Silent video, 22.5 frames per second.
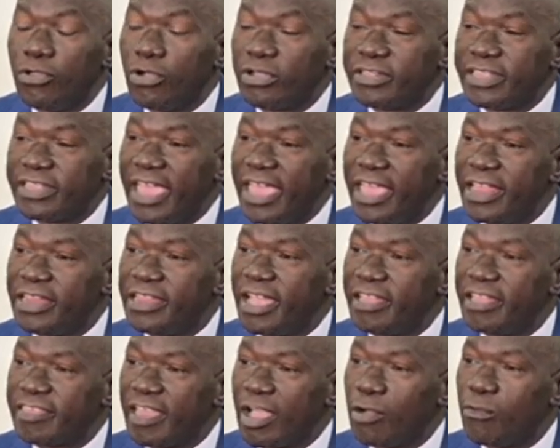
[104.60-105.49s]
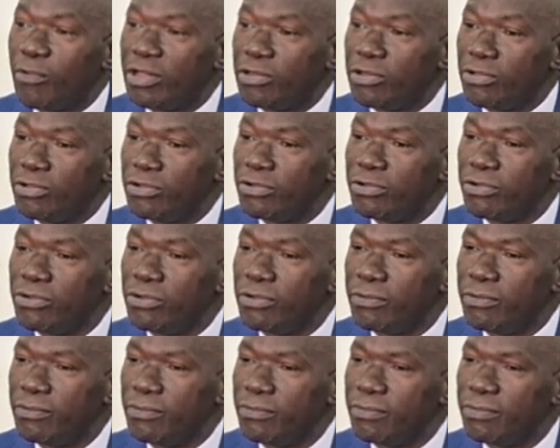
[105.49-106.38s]
Dr. Edgar
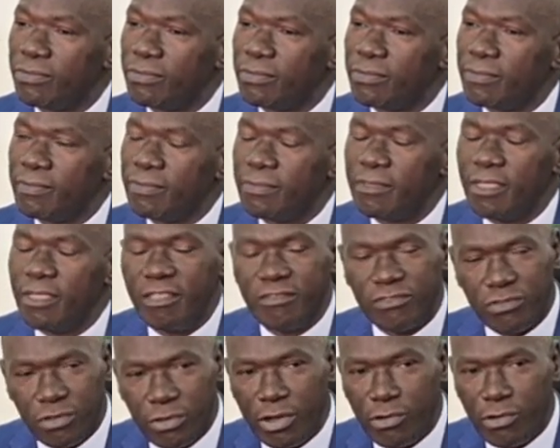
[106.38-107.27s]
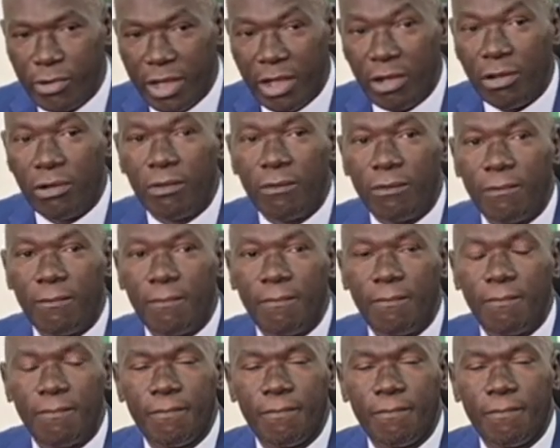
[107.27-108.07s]
Lungu, is doing well.